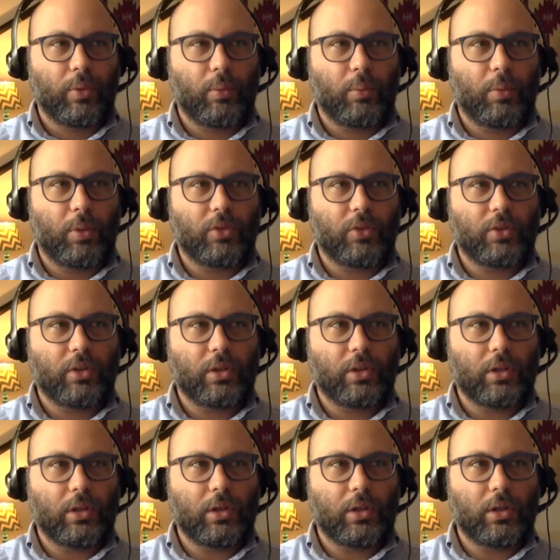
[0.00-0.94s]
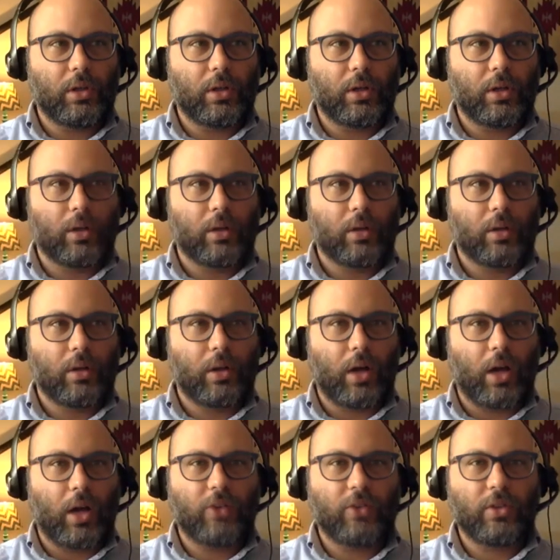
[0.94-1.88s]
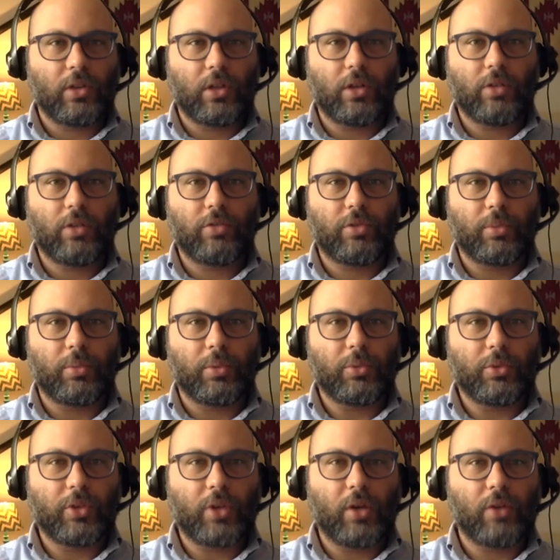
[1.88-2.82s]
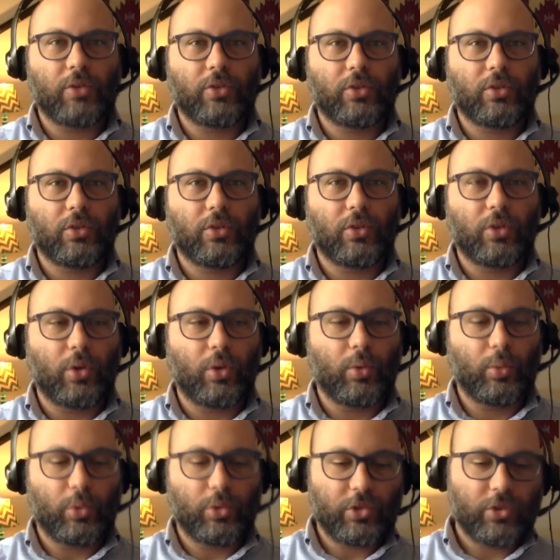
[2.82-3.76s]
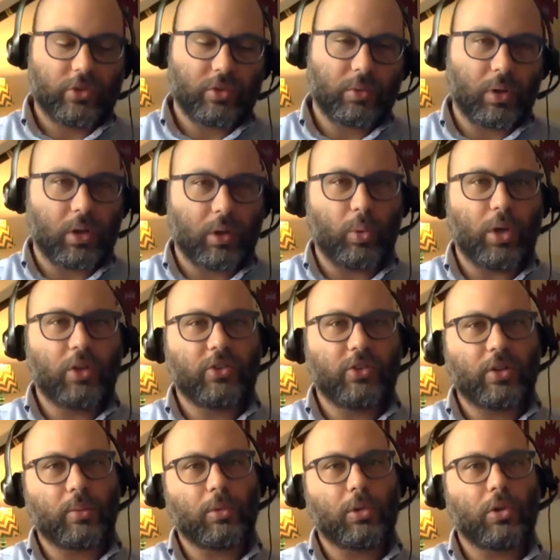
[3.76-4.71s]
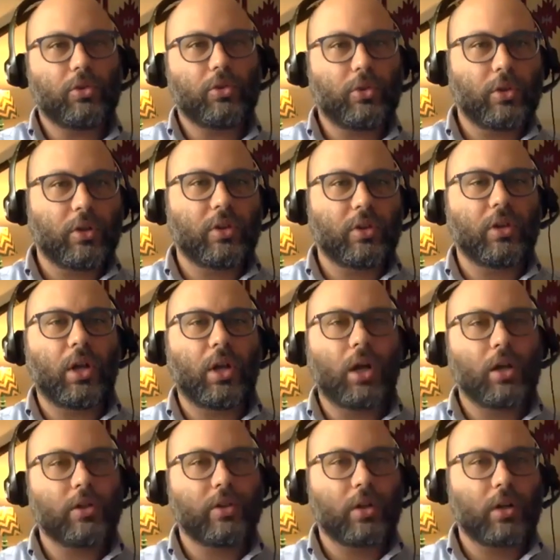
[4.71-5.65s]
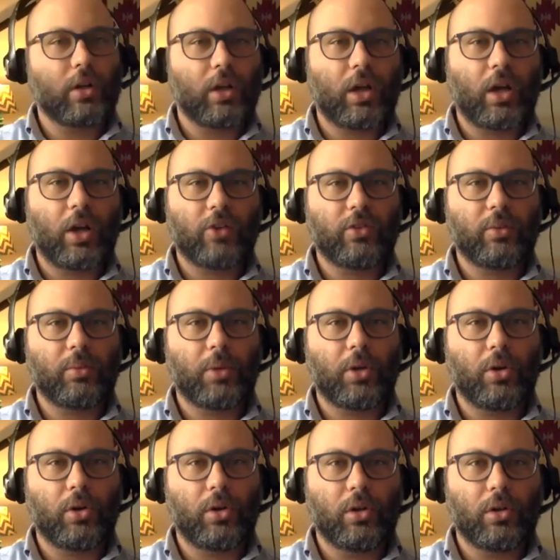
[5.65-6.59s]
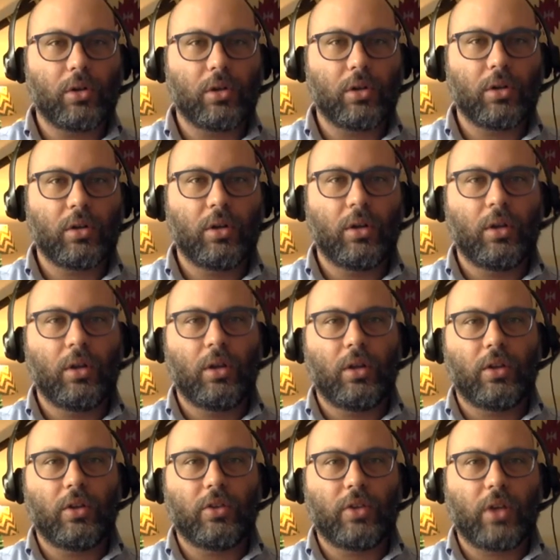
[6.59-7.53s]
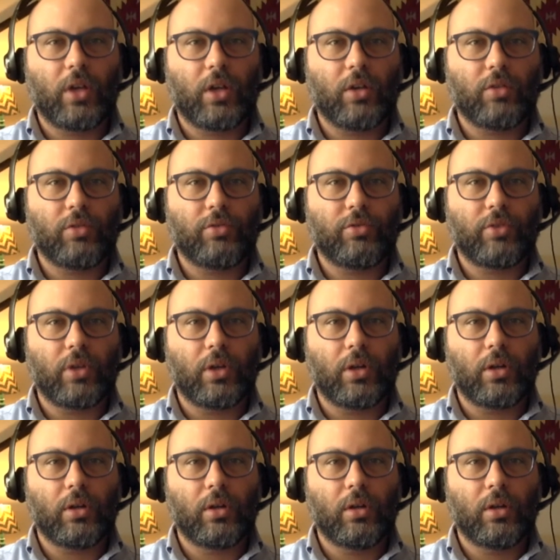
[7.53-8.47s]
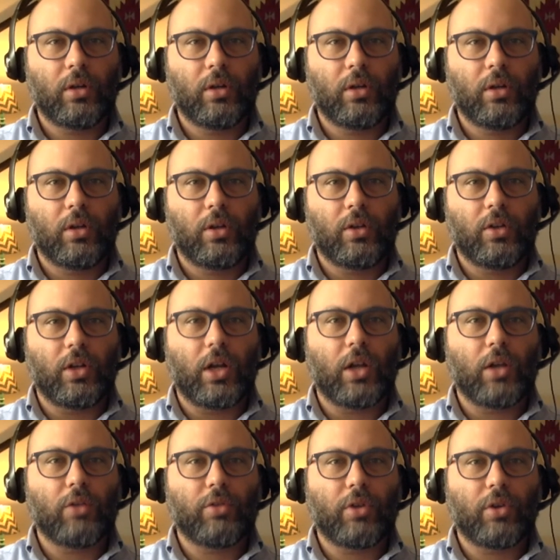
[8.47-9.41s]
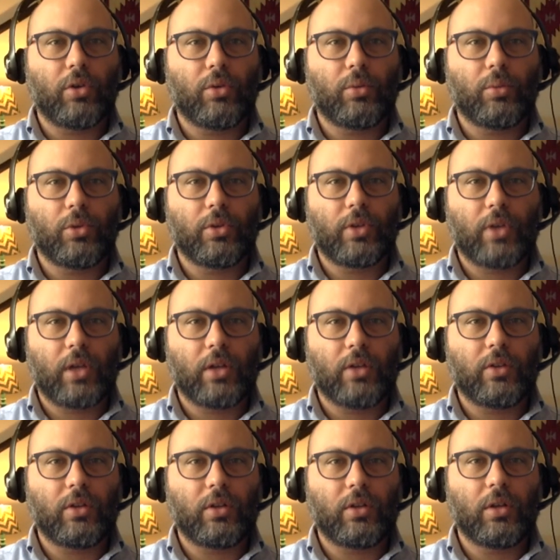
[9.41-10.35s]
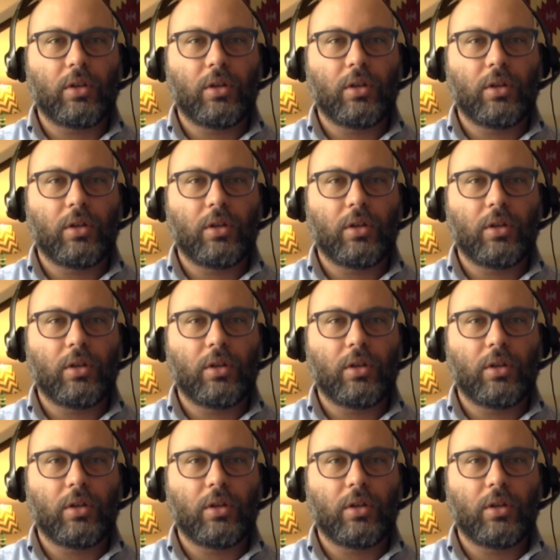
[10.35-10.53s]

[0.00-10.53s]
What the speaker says: basically isolated from themselves. So, which is in a way similar to the denial that I asked about earlier, this kind of denial of our own mortality.